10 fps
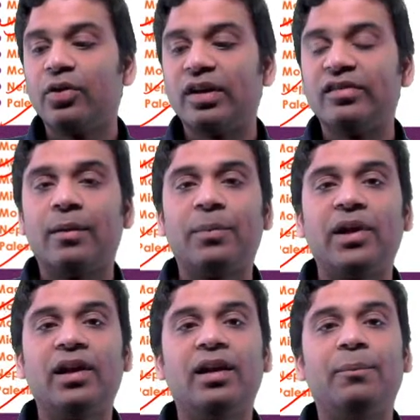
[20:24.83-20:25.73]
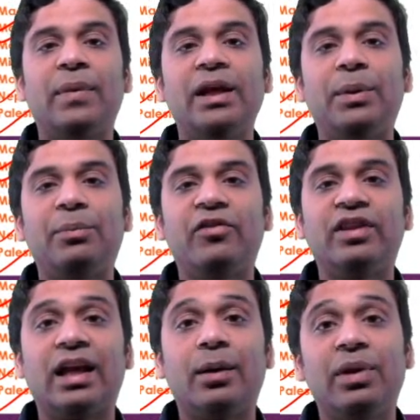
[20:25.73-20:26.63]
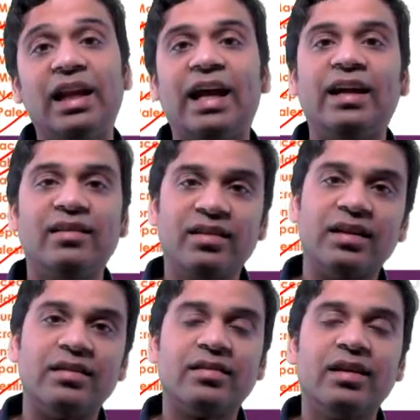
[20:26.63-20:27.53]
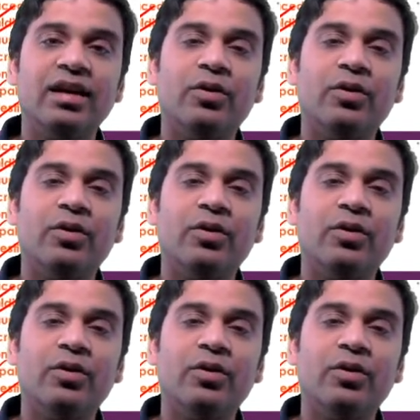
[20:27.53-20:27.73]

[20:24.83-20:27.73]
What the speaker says: for example, many people with criminal antecedents